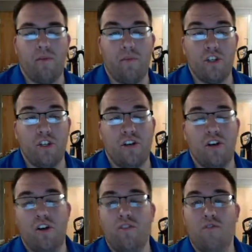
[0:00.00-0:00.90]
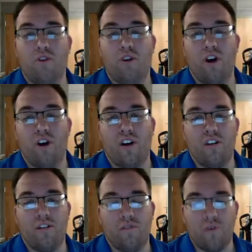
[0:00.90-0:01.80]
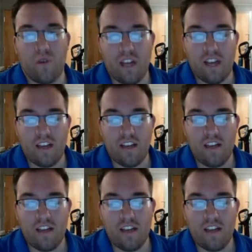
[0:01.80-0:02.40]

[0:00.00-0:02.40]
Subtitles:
budget for August of 2018.